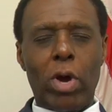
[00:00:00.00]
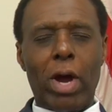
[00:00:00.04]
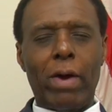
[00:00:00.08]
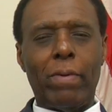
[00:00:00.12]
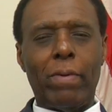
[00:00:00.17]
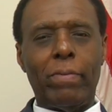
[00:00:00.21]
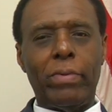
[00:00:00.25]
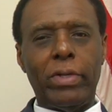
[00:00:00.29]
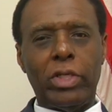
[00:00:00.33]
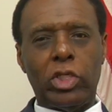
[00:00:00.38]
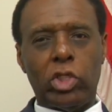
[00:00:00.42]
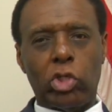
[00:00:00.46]
will
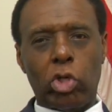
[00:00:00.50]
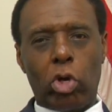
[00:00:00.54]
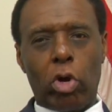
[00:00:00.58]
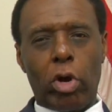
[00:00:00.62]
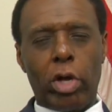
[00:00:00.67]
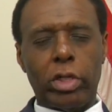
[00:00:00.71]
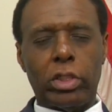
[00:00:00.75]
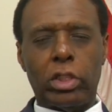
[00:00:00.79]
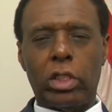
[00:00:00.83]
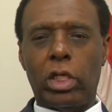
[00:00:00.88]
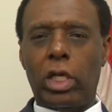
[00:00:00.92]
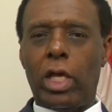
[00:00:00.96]
I be
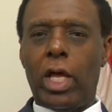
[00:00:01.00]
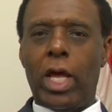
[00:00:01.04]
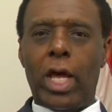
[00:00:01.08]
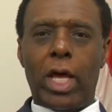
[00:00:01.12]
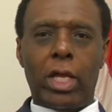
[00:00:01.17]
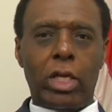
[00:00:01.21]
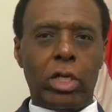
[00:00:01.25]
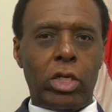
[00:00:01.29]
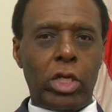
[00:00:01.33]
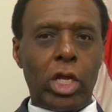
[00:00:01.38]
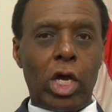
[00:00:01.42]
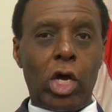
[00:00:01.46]
charged?
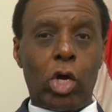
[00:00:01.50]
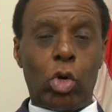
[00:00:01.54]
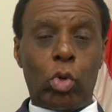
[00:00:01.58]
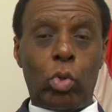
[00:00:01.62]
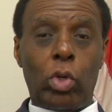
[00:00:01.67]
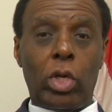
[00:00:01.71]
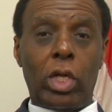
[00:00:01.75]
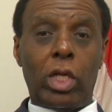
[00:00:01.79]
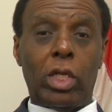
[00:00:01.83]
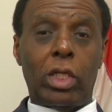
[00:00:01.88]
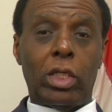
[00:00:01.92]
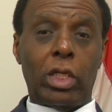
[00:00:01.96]
No,
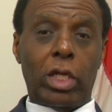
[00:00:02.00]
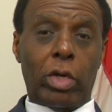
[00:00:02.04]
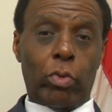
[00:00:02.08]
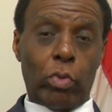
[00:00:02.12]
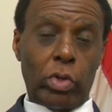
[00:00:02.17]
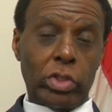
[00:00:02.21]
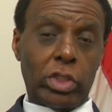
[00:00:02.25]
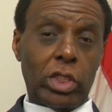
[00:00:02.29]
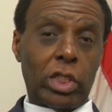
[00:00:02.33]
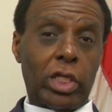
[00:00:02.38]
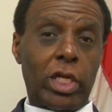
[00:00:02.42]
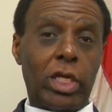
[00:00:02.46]

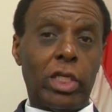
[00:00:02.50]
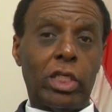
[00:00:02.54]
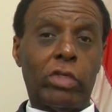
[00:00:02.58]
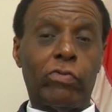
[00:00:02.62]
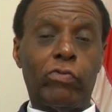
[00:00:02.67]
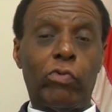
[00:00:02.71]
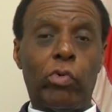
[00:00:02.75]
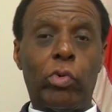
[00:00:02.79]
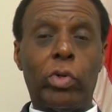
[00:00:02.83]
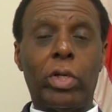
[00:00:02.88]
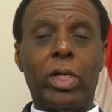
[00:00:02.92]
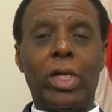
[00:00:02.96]
once again, it's
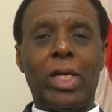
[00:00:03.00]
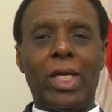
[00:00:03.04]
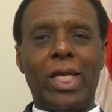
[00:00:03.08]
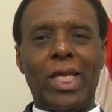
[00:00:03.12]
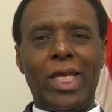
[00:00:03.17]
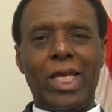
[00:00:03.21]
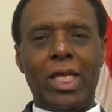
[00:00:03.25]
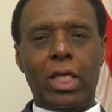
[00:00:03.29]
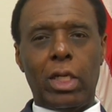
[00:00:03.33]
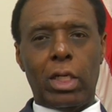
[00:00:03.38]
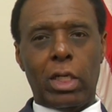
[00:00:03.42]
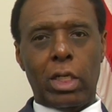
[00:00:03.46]
for
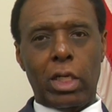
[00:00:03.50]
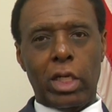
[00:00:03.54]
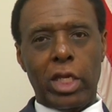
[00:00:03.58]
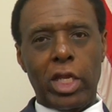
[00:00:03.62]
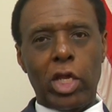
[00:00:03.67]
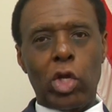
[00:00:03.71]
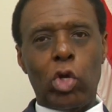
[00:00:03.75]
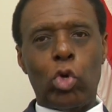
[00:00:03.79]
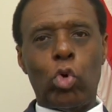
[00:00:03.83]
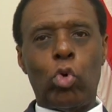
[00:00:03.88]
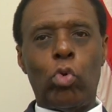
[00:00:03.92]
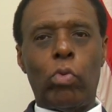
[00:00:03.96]

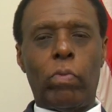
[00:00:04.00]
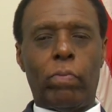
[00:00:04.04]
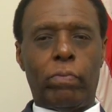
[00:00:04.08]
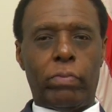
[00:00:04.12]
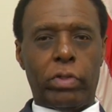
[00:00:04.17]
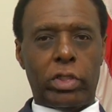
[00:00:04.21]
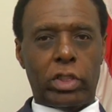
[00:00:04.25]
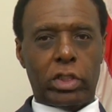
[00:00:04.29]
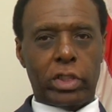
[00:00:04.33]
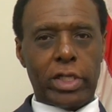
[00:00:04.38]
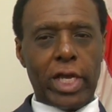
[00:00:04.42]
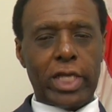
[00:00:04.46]
illegal
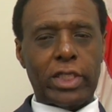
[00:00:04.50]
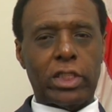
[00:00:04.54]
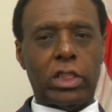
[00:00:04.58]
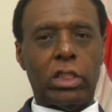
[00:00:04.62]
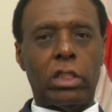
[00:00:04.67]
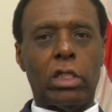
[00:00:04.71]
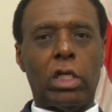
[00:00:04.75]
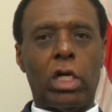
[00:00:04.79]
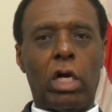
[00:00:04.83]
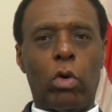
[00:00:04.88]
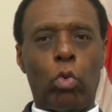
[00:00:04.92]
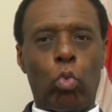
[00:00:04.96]

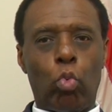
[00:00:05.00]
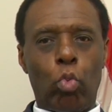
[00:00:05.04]
possession of